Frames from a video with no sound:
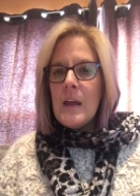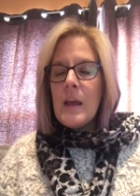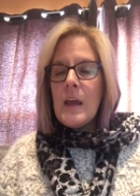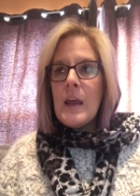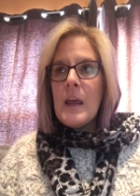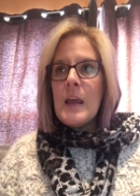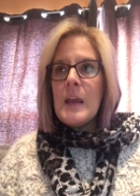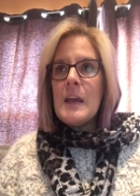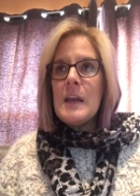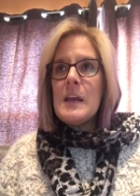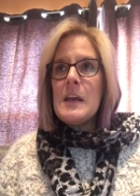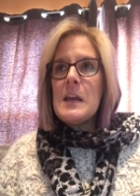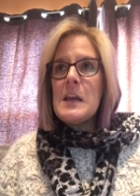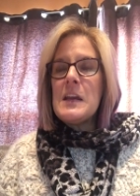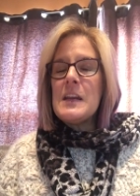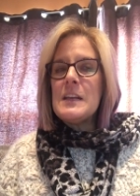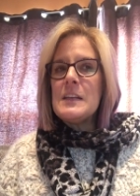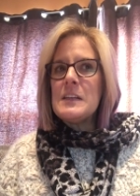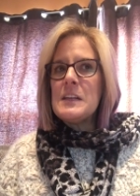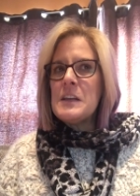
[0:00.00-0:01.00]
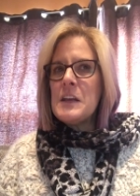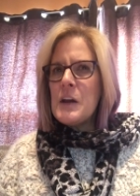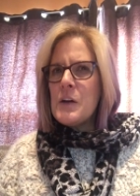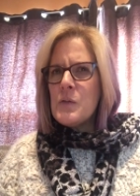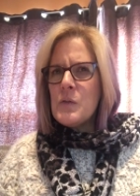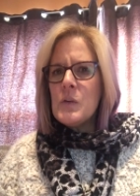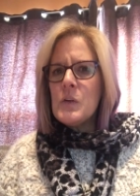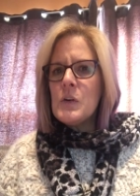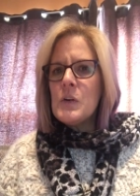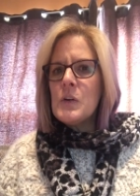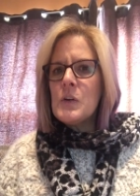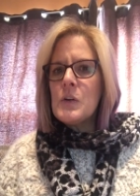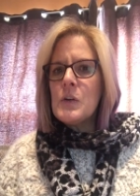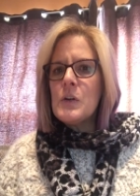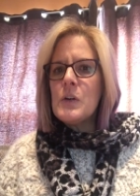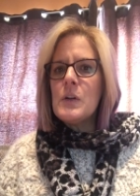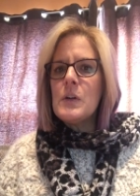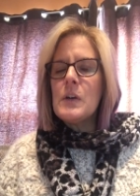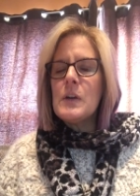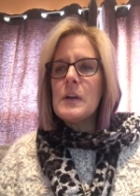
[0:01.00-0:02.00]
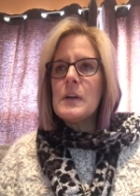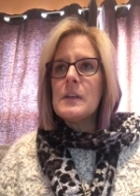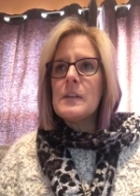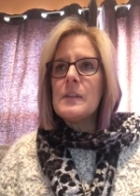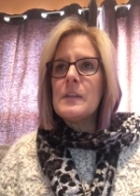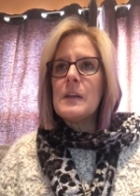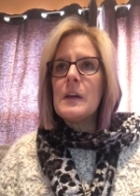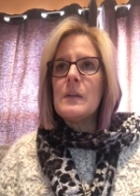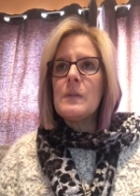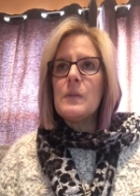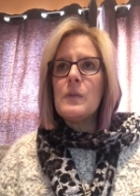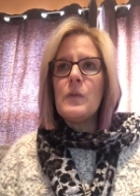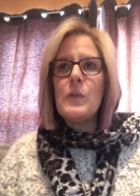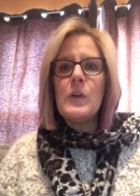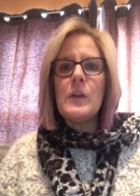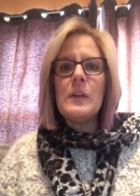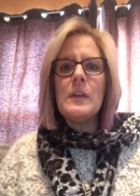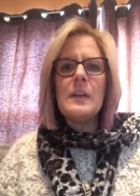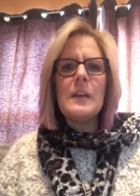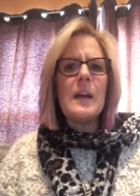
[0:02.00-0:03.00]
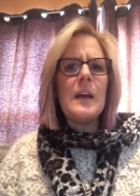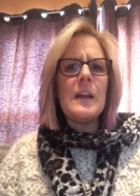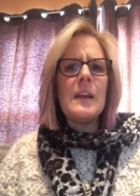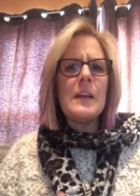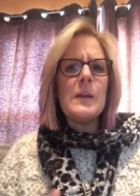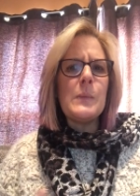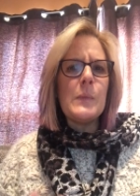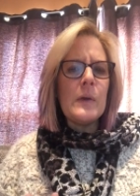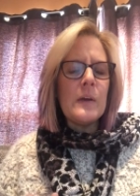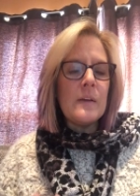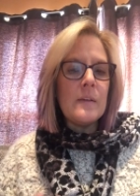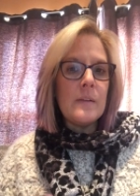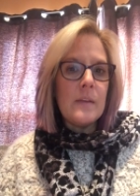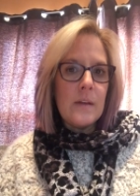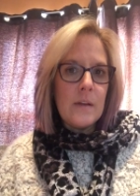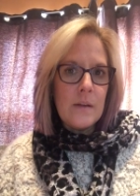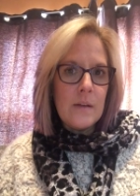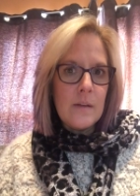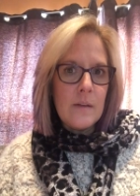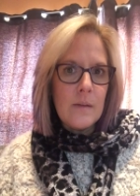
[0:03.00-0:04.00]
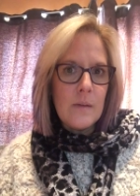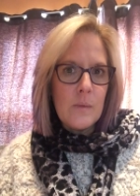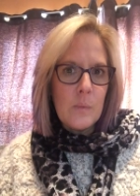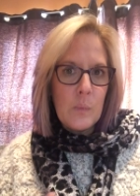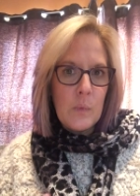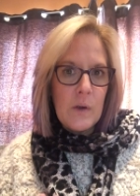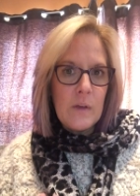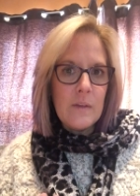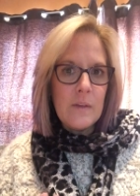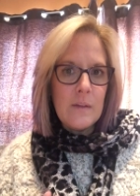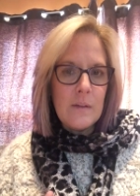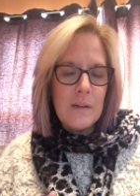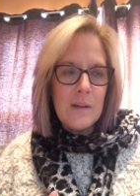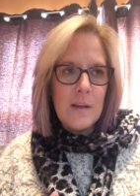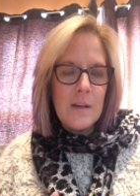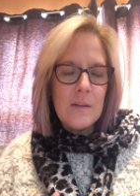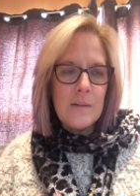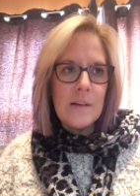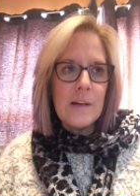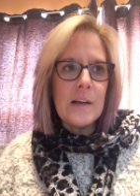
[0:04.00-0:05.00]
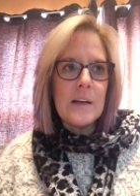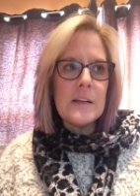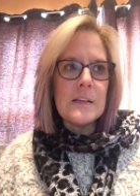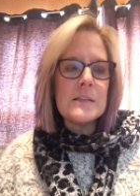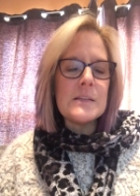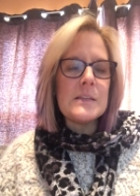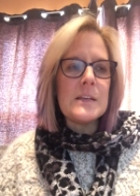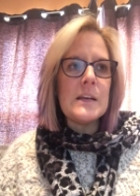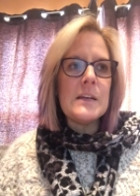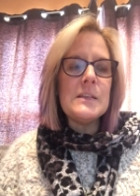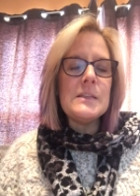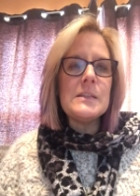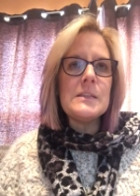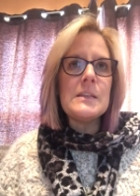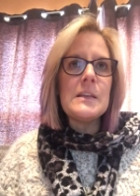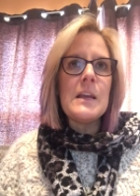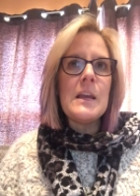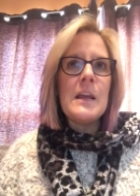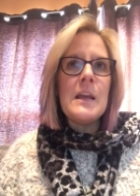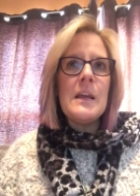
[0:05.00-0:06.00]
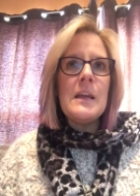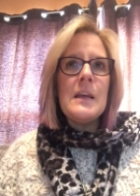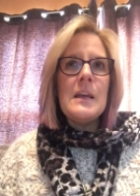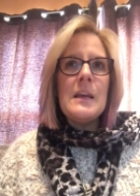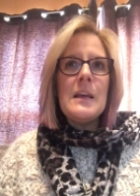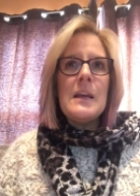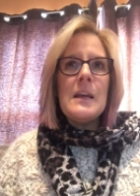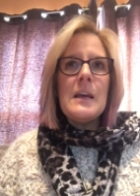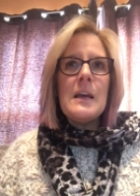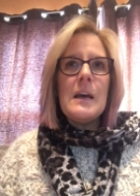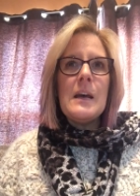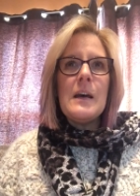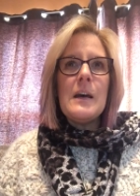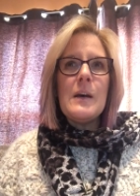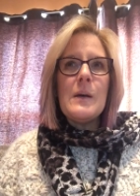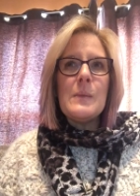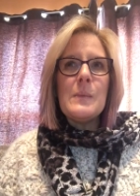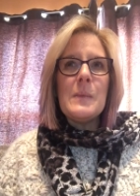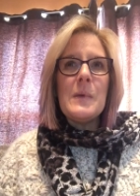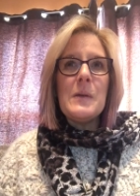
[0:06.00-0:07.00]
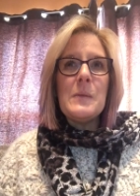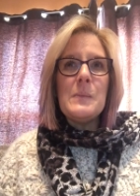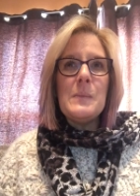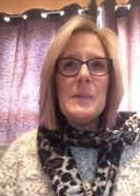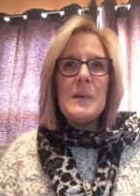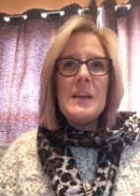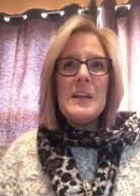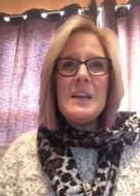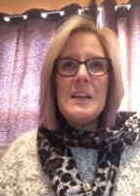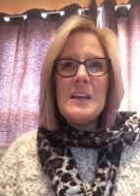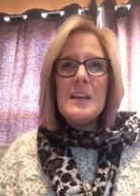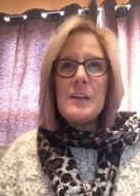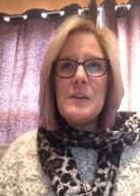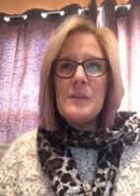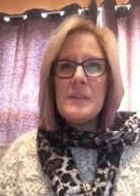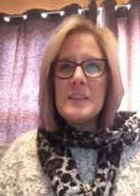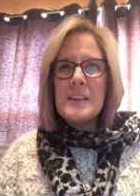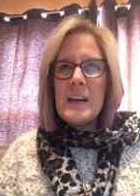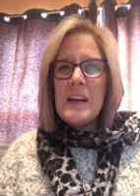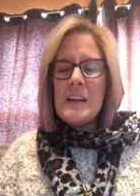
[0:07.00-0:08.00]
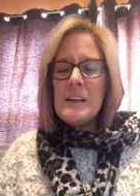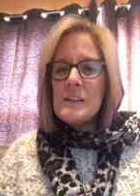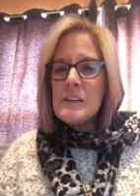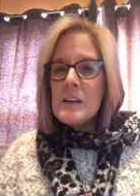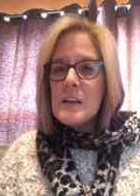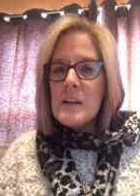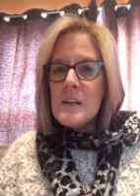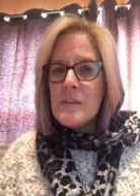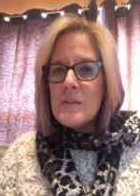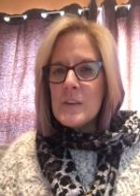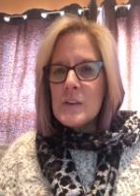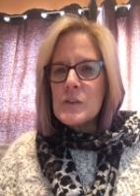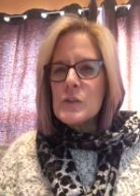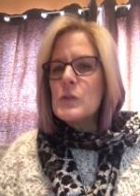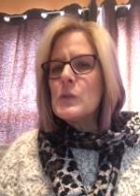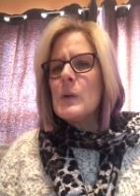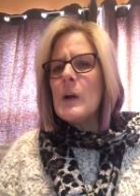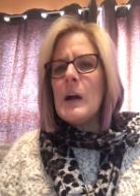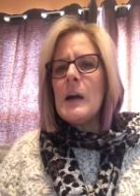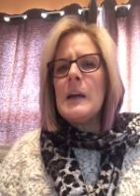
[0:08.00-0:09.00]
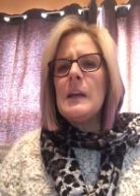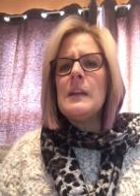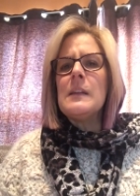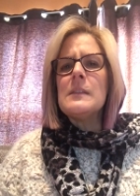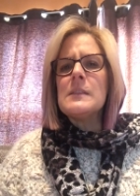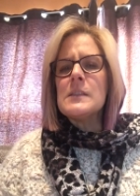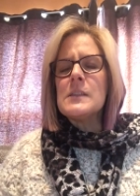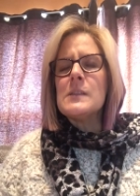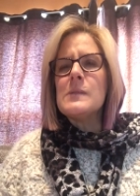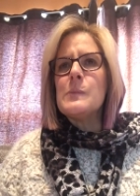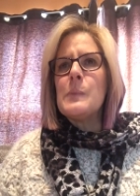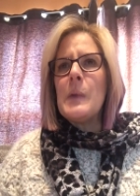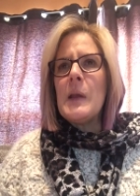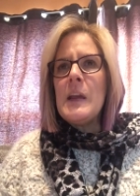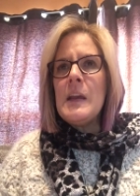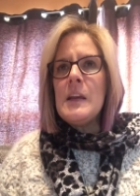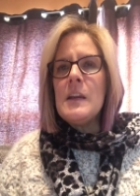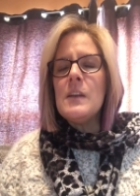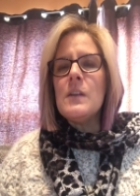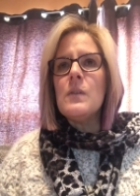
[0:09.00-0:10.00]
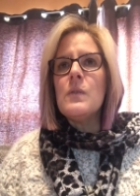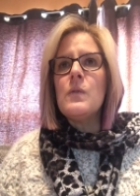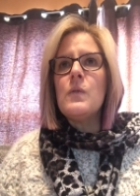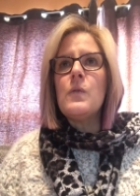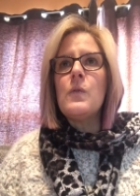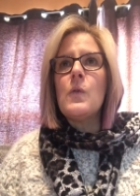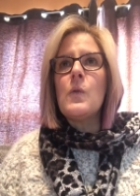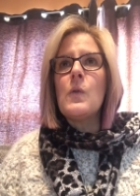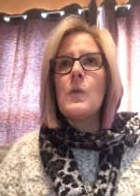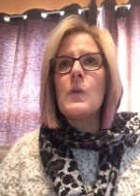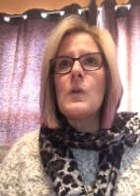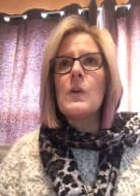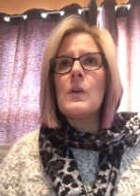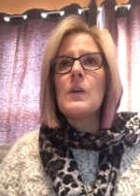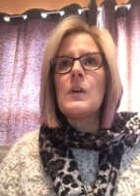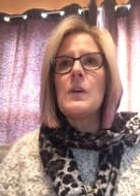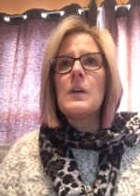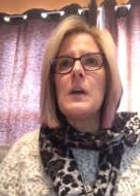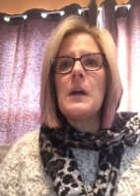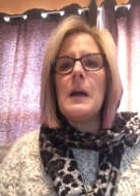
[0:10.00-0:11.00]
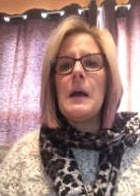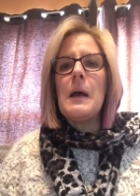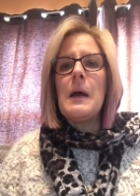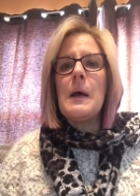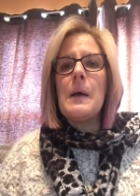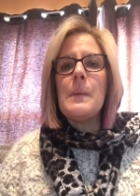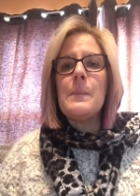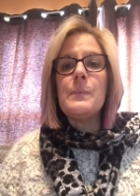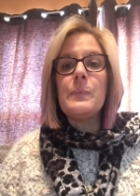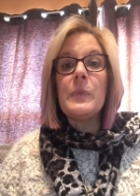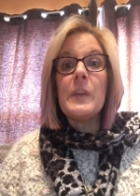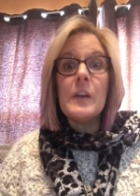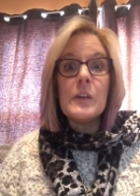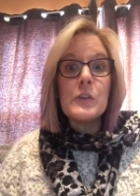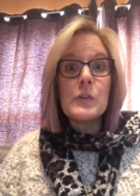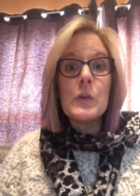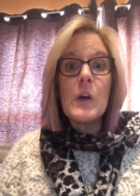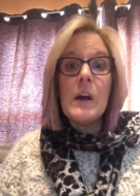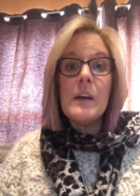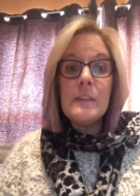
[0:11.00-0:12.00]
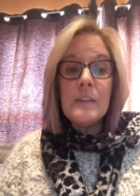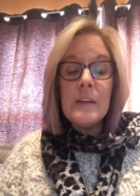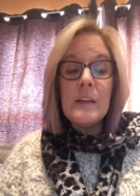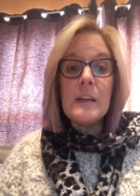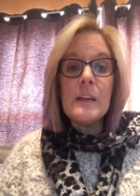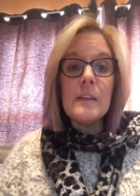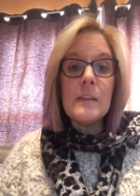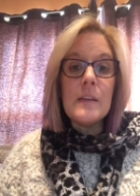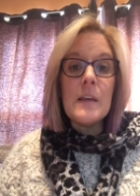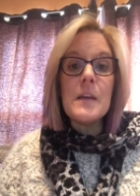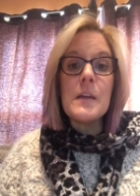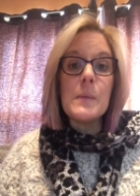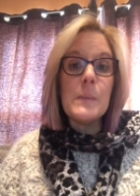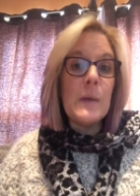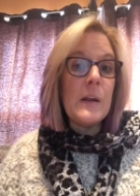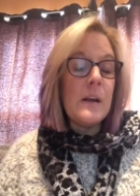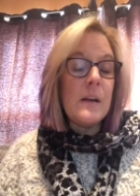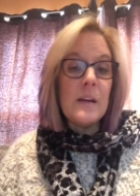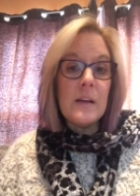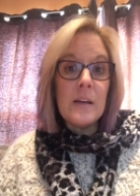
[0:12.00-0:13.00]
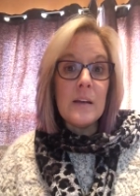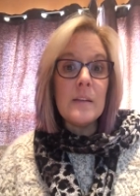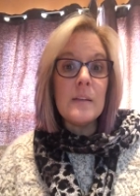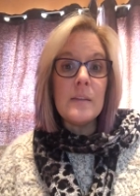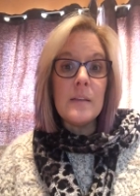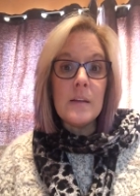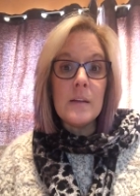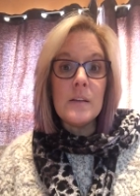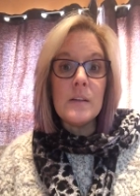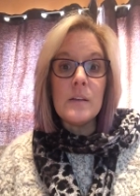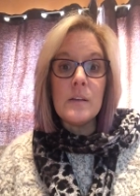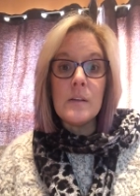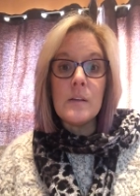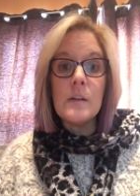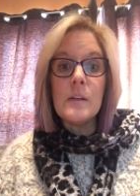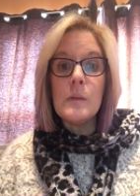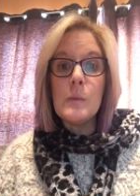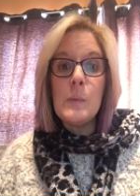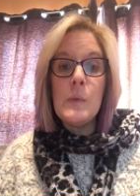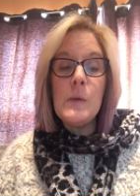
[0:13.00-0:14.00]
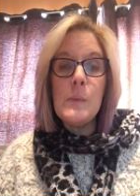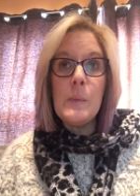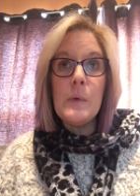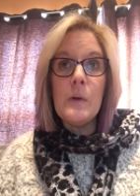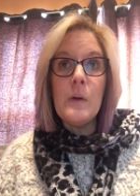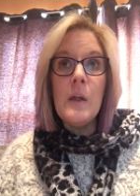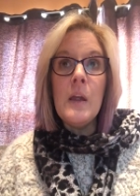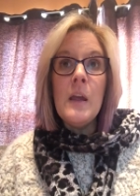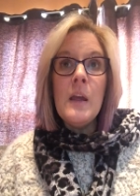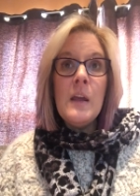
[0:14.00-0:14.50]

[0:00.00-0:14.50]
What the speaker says: A, he never stepped foot in any place that is present-day United States, and B, he was actually even tried in Spain for the atrocities he committed against the indigenous people.